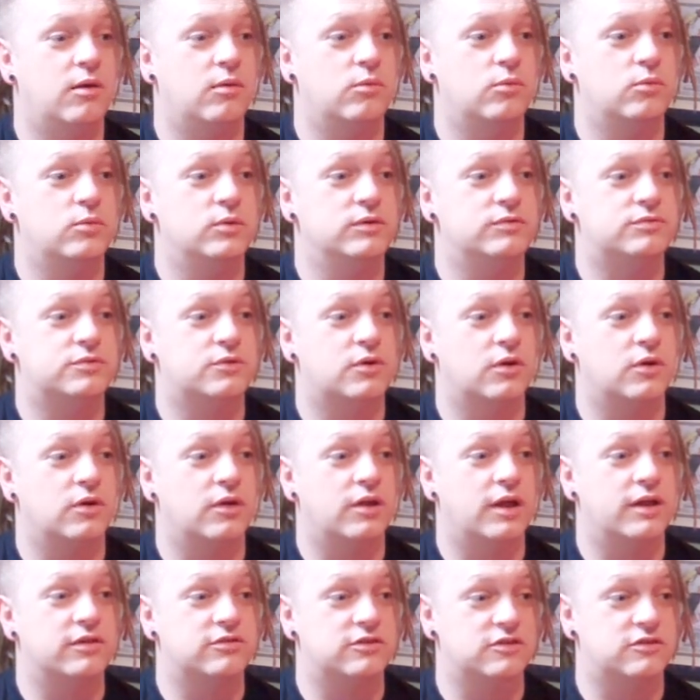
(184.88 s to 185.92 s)
We've got,
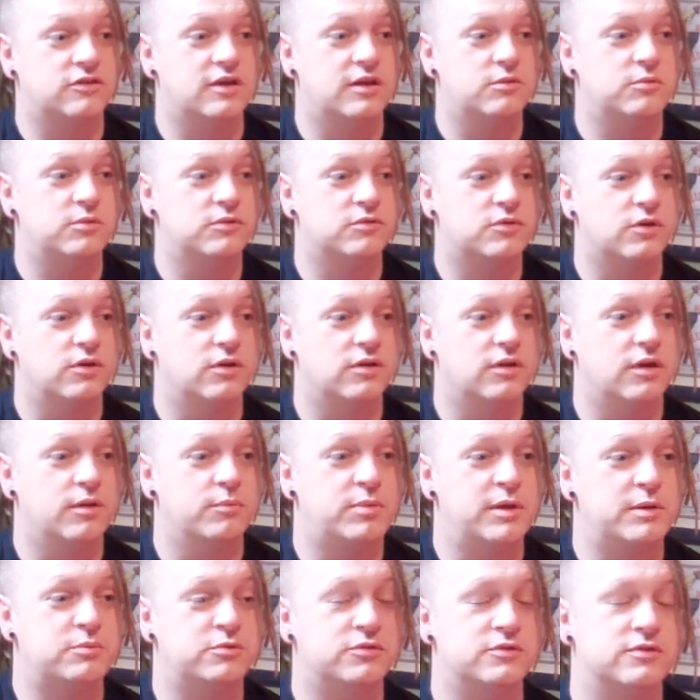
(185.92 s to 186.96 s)
as I said, we've got
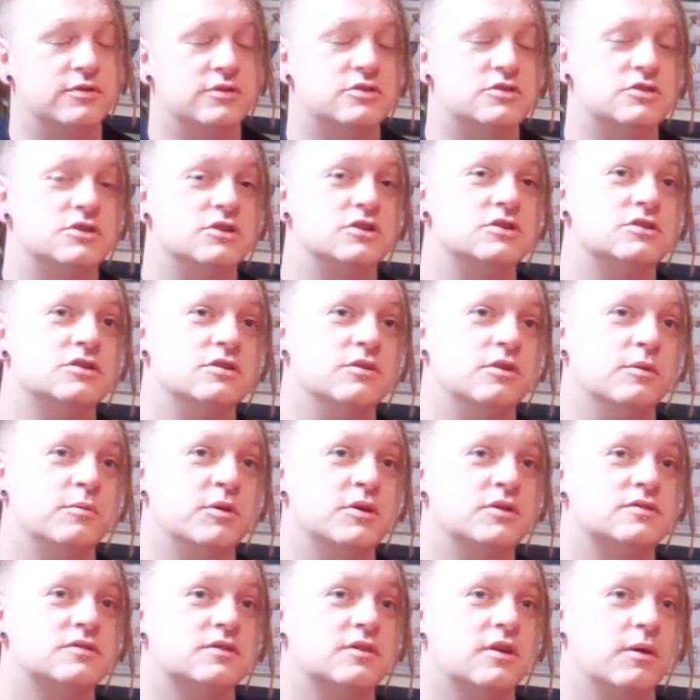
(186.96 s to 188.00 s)
people from the church and the
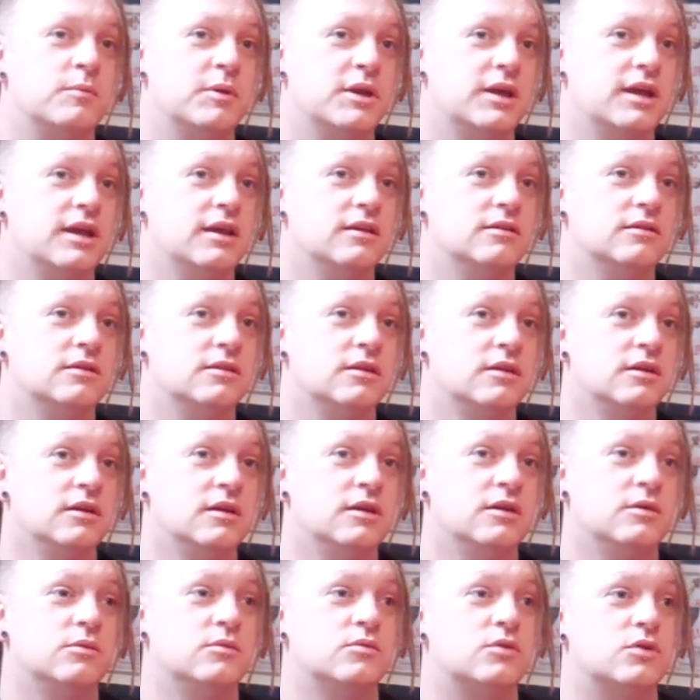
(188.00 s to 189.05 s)
bus coming in.
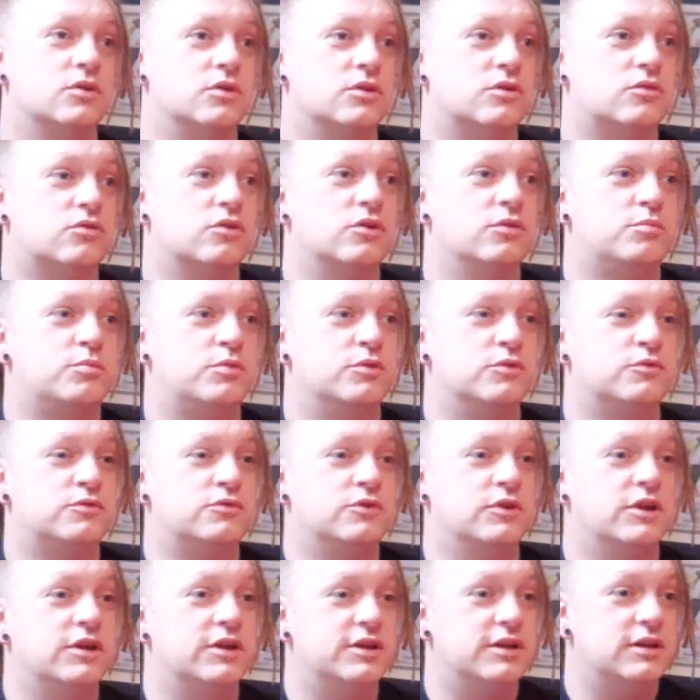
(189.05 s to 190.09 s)
We've got a group
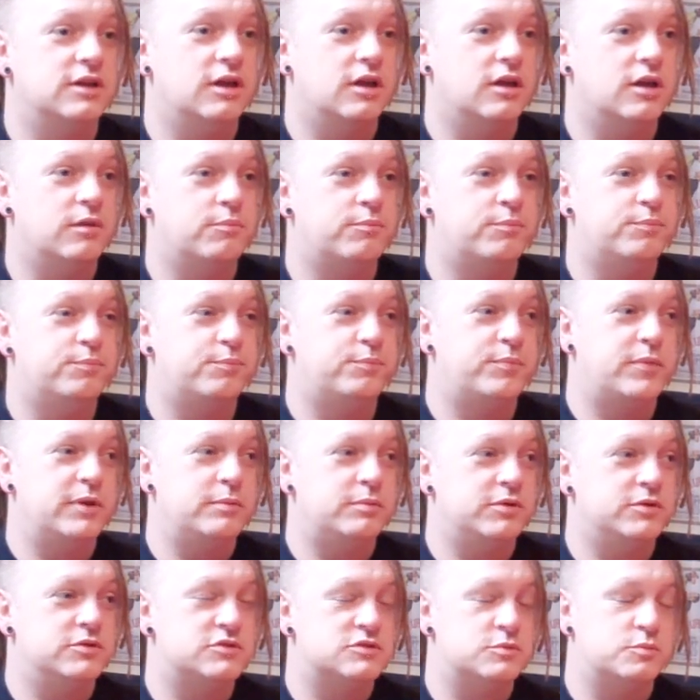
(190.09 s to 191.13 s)
of people
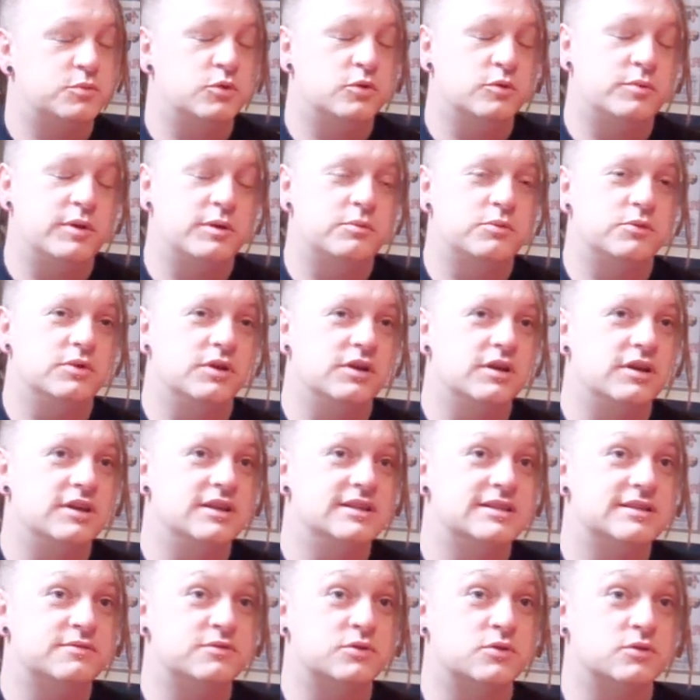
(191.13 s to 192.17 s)
who support people with learning
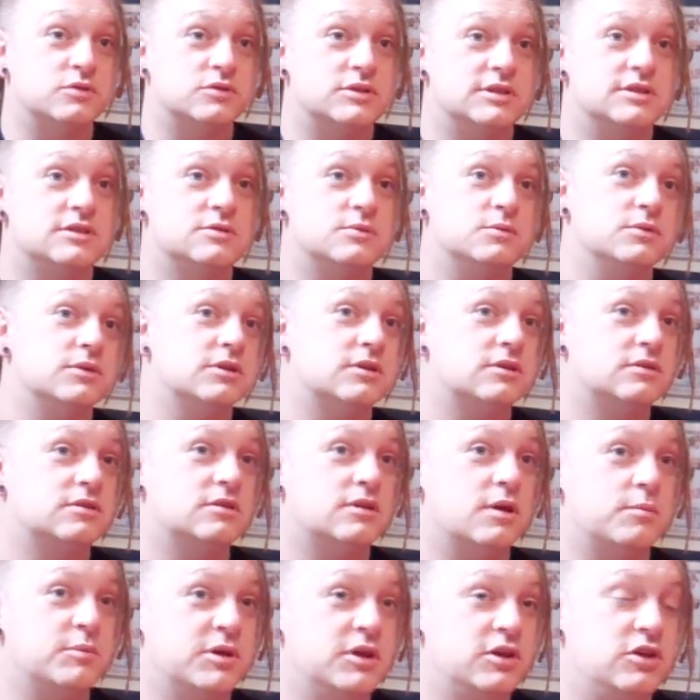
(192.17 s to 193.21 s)
difficulties who want to
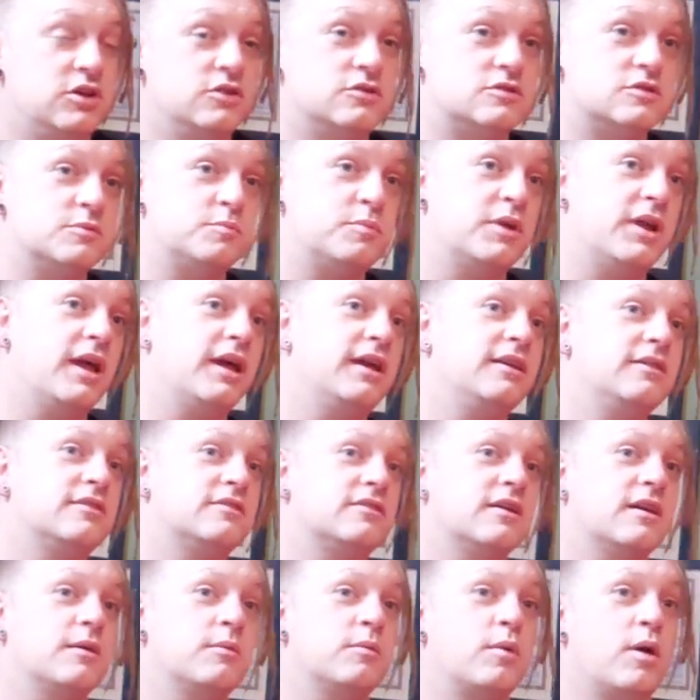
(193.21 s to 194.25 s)
come and use the place,
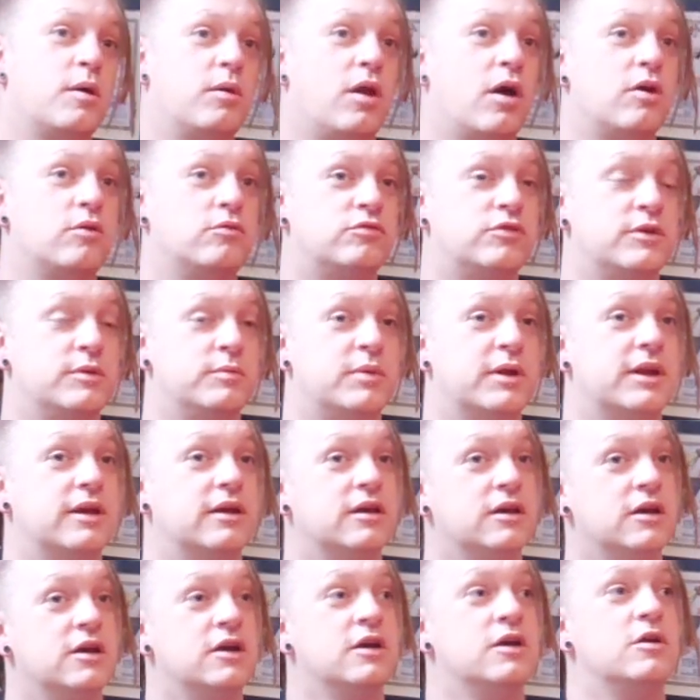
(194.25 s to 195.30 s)
and hopefully better
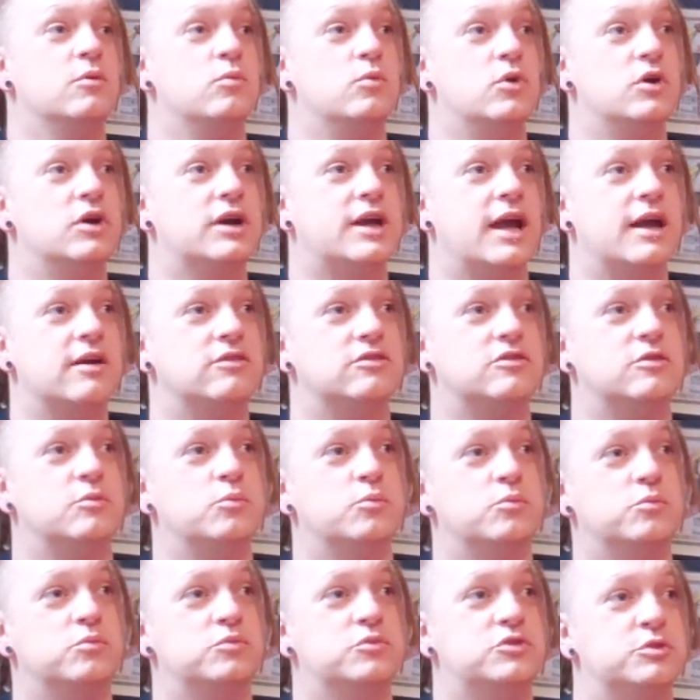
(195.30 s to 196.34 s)
work out some
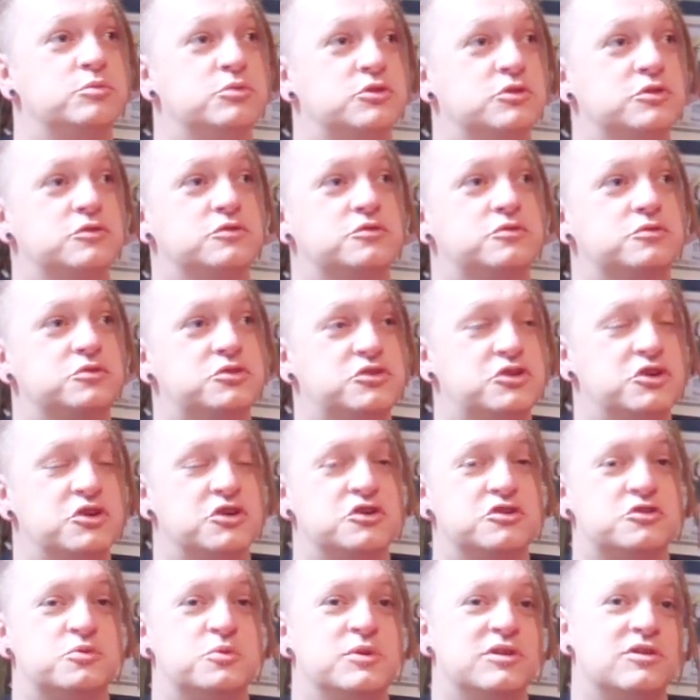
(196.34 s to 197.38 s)
sort of
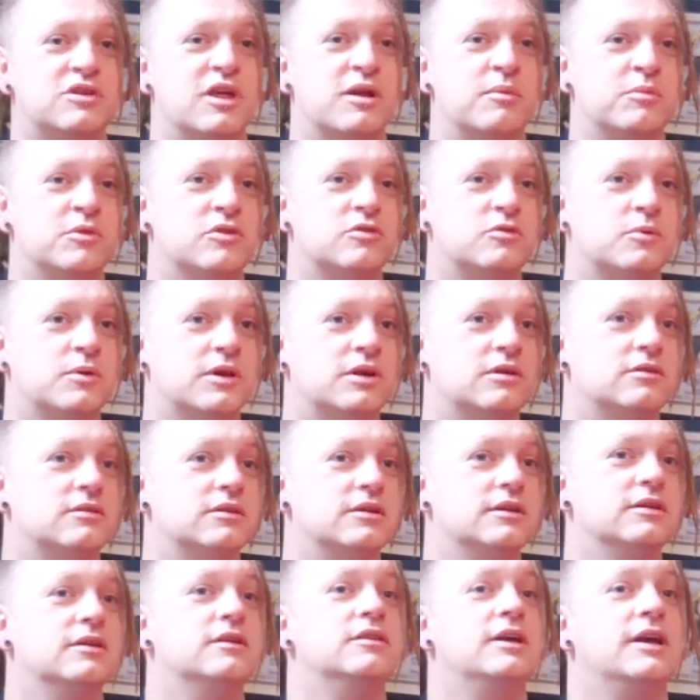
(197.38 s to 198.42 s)
church with them as well
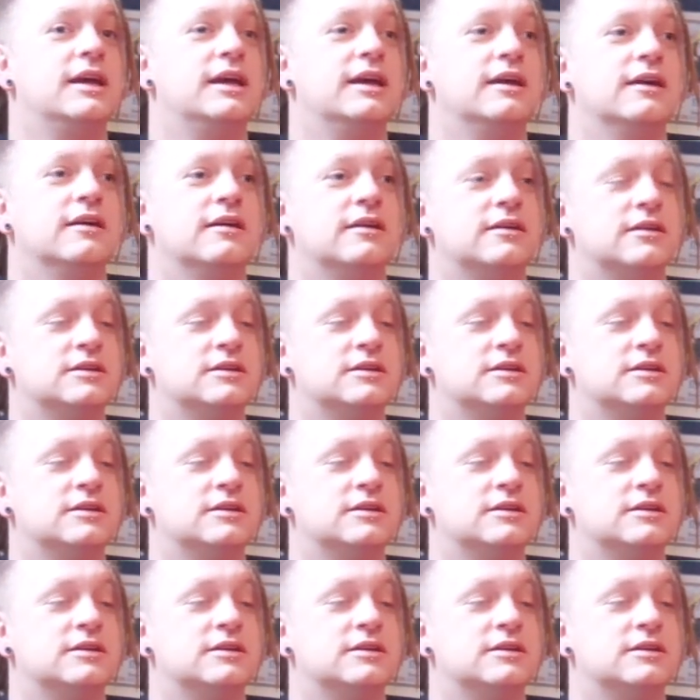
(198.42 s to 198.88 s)
here.